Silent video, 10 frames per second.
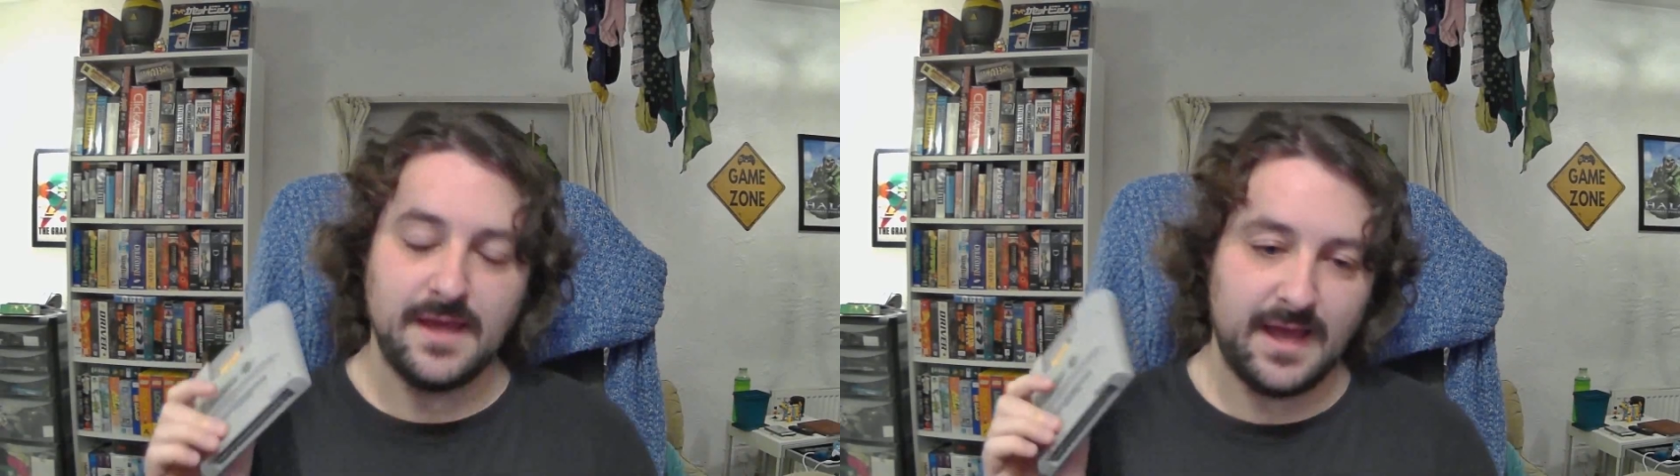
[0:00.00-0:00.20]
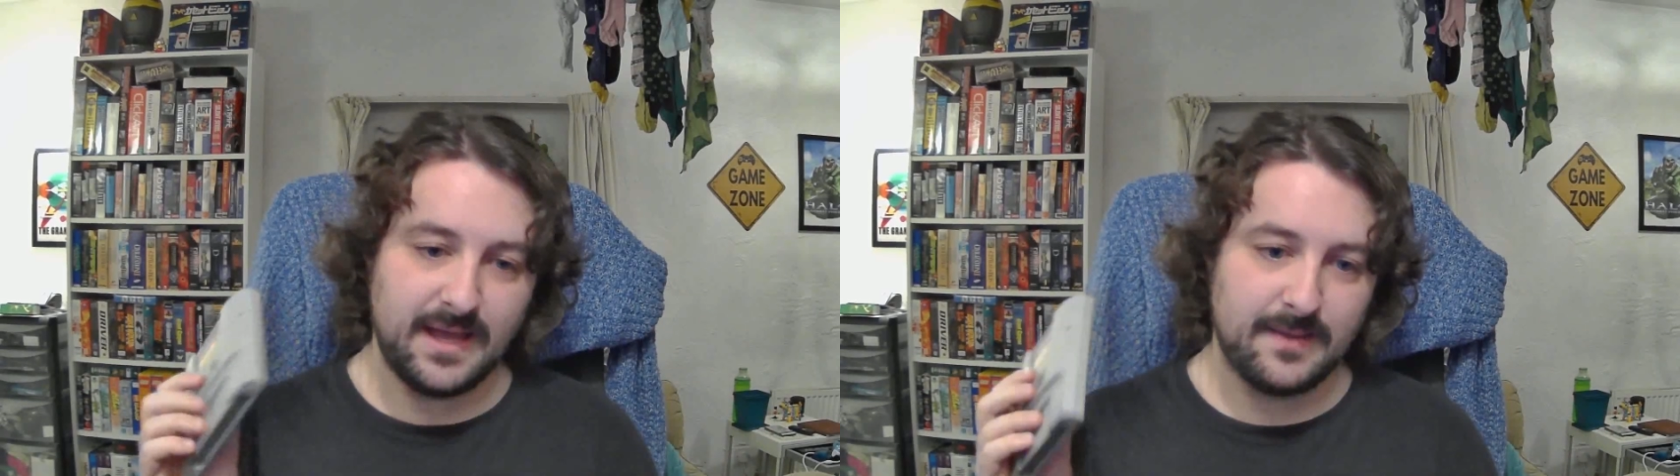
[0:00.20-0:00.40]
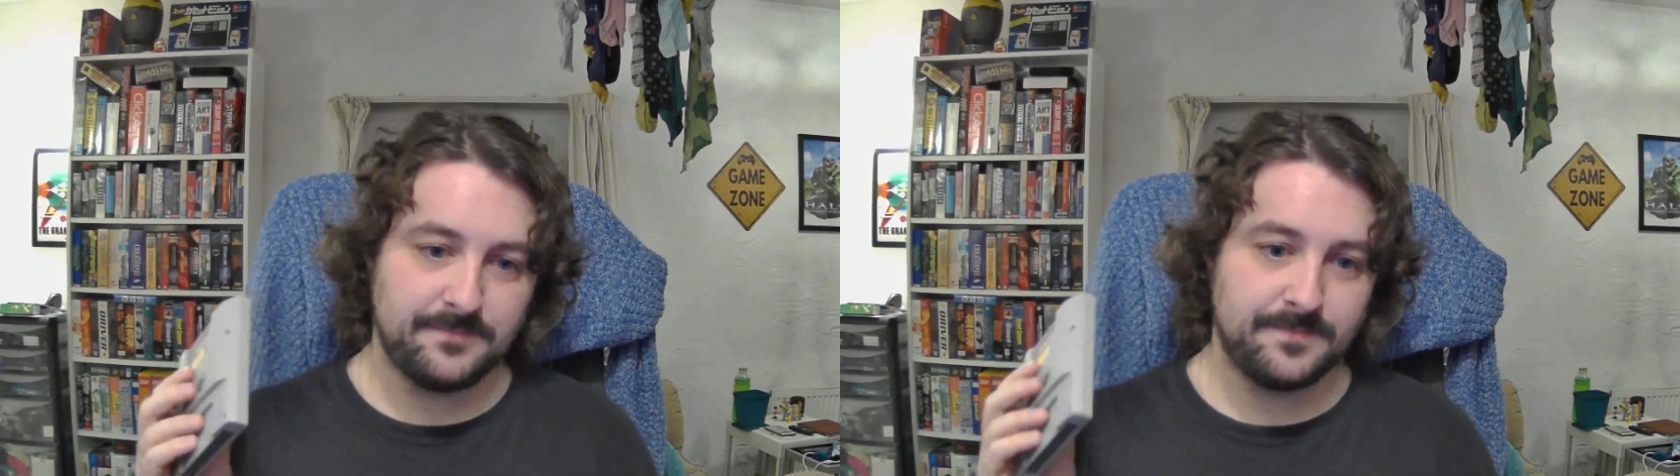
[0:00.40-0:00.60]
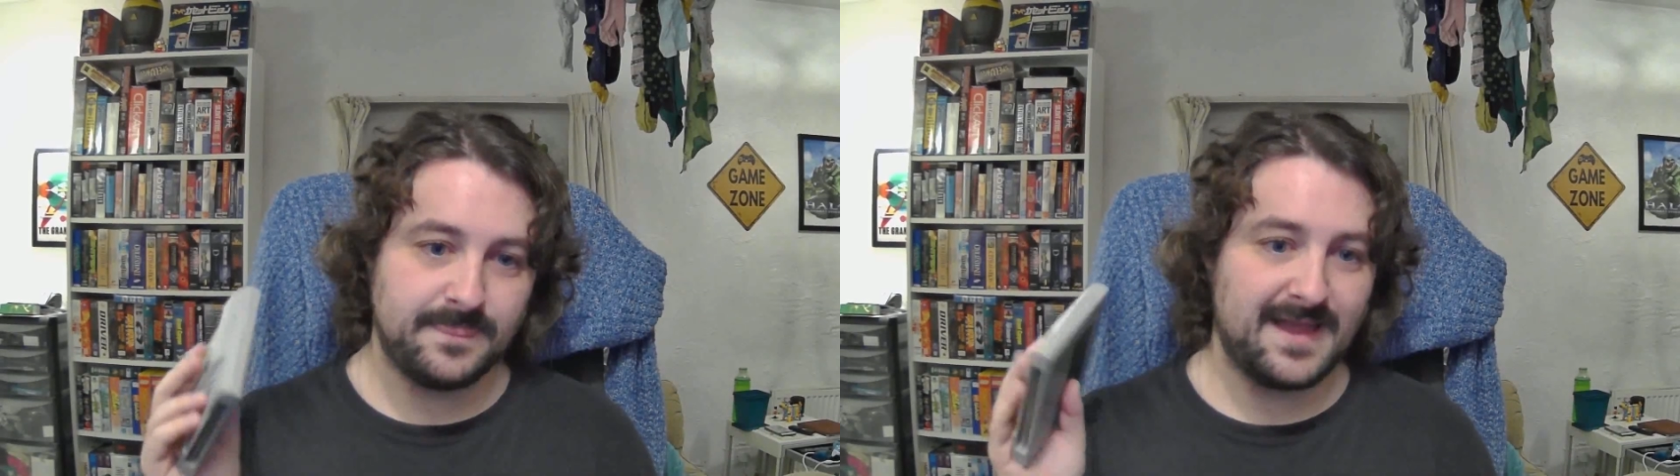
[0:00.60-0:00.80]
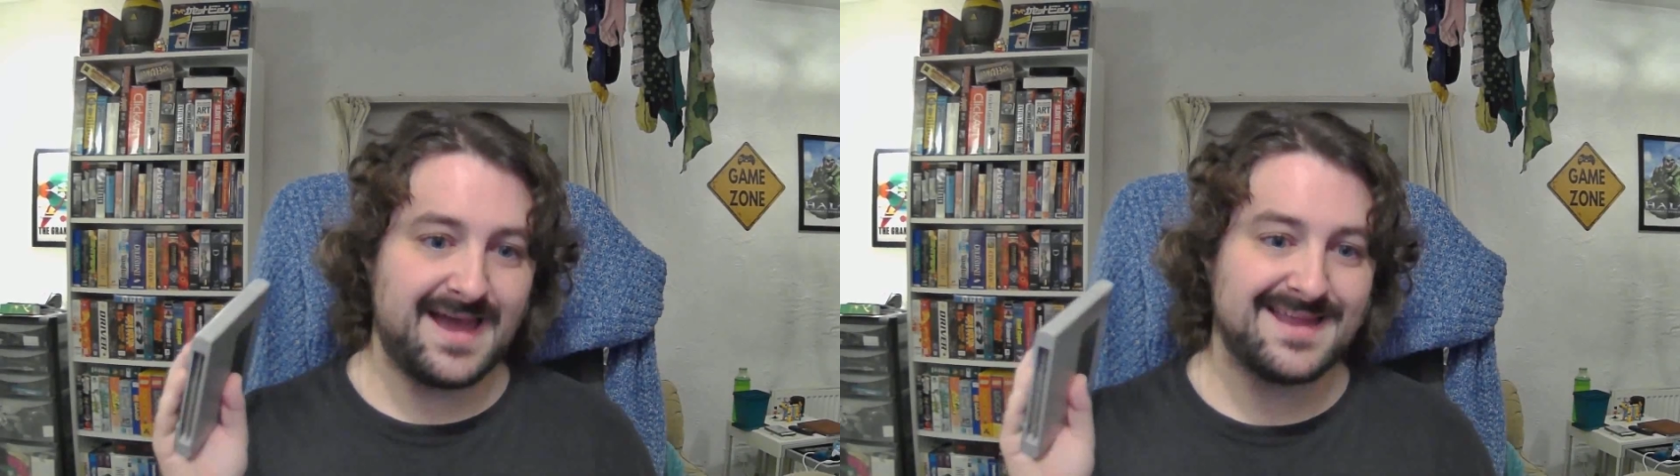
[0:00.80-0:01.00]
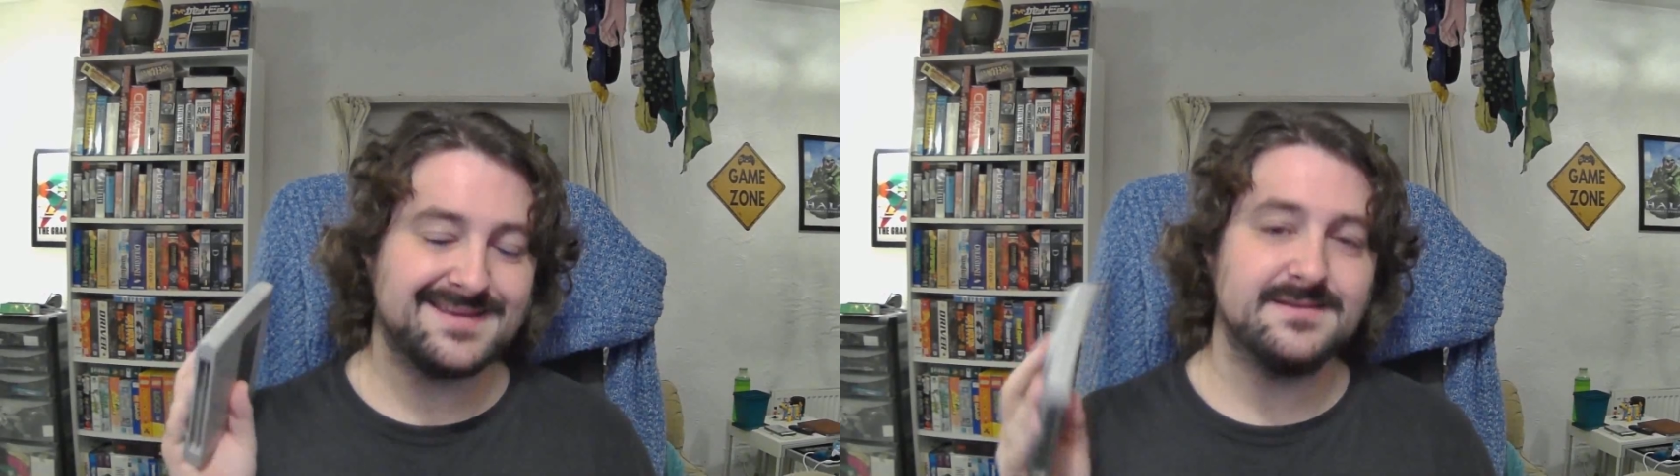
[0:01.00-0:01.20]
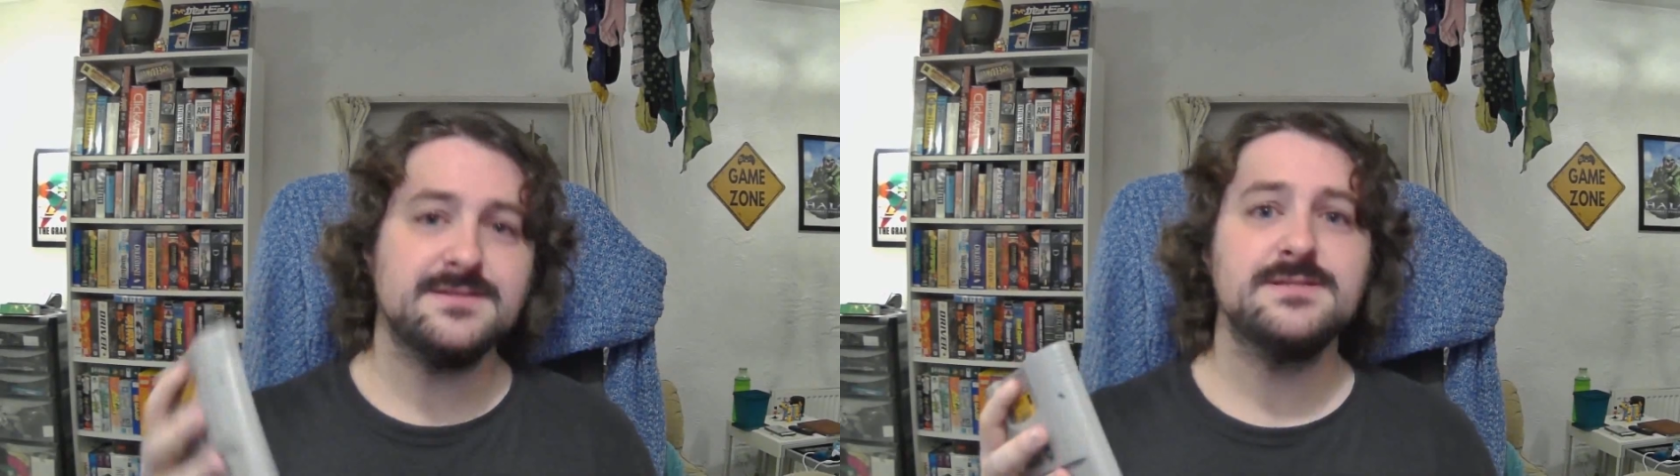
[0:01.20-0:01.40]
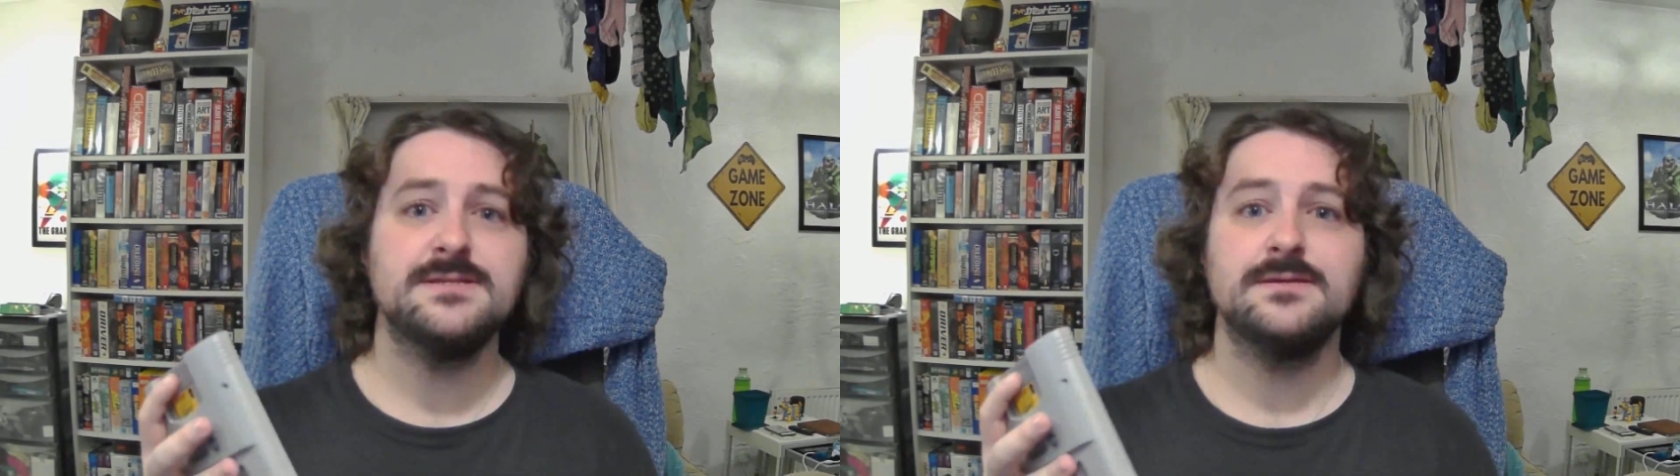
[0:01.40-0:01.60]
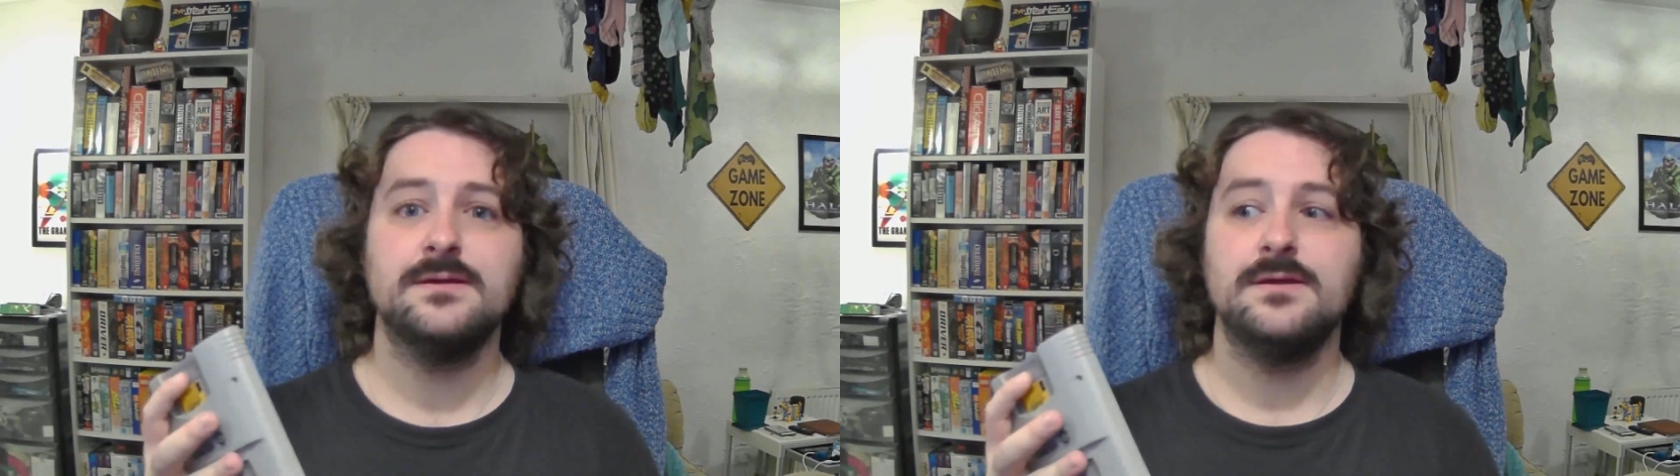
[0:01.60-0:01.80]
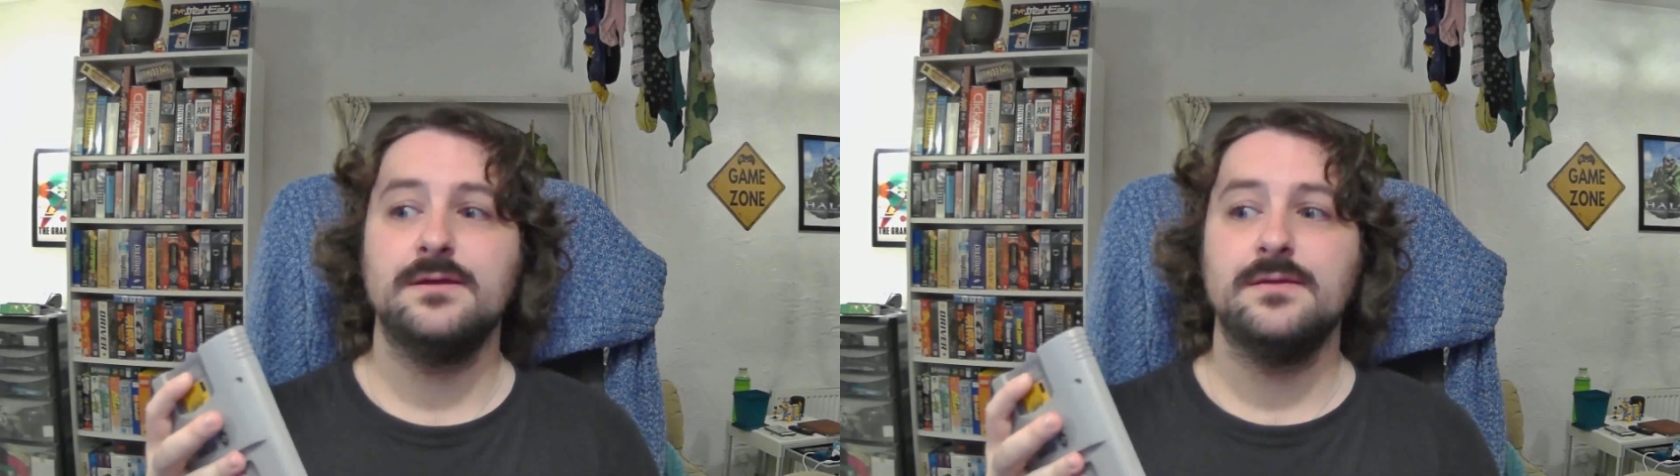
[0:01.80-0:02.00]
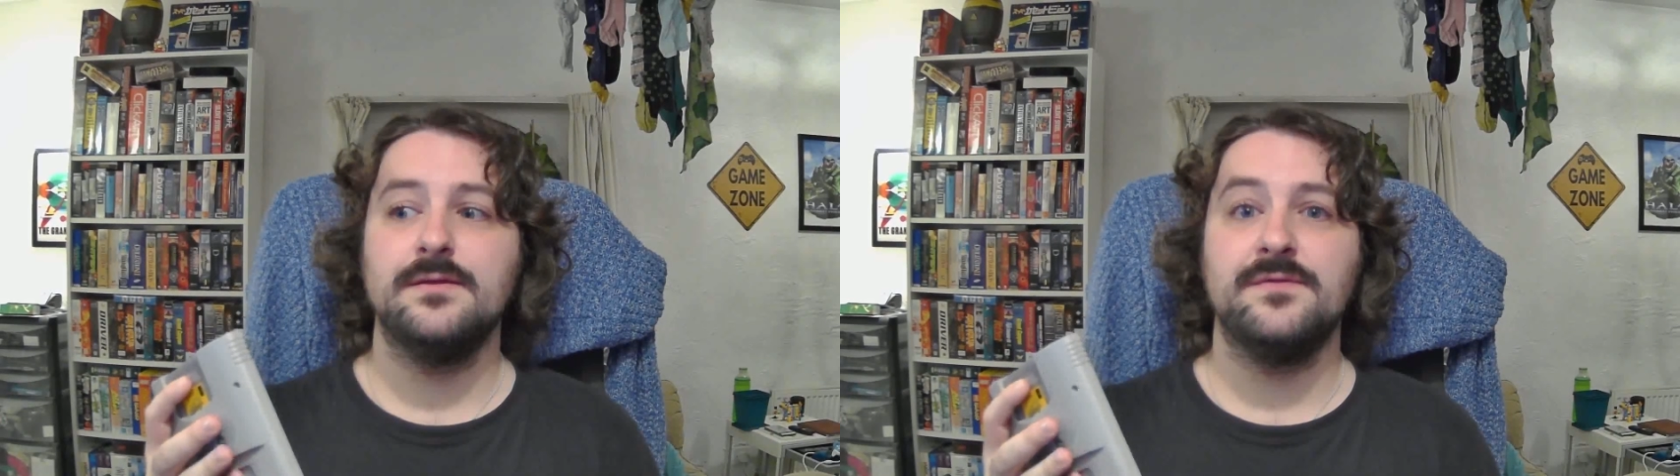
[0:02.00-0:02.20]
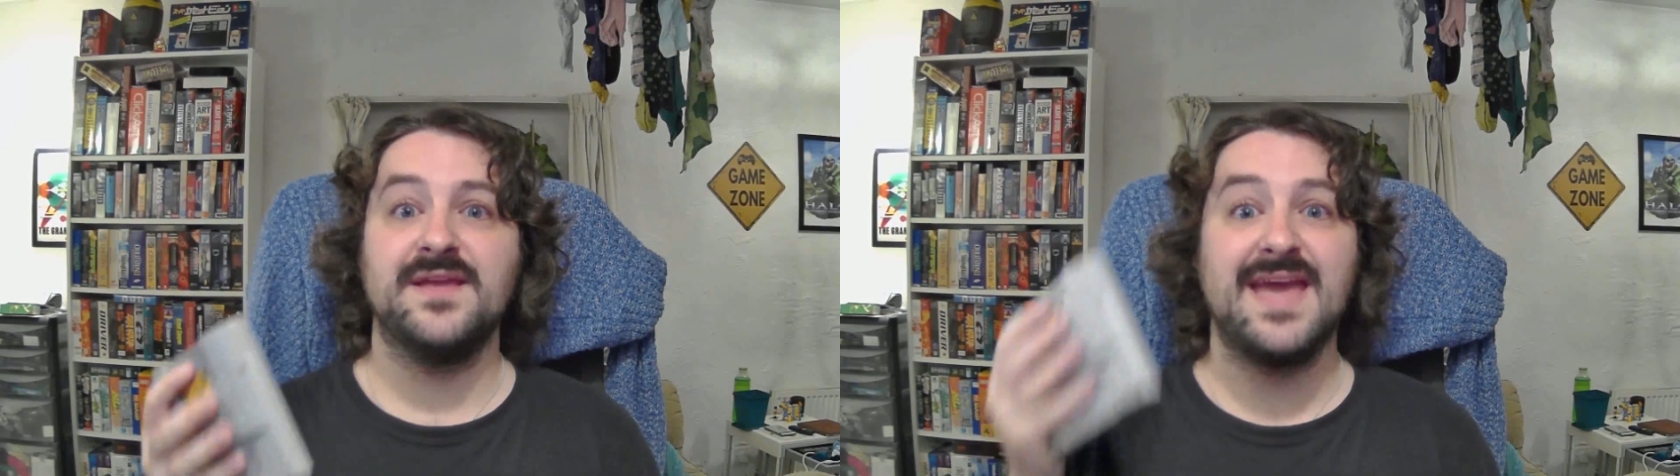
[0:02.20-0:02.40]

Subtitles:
And the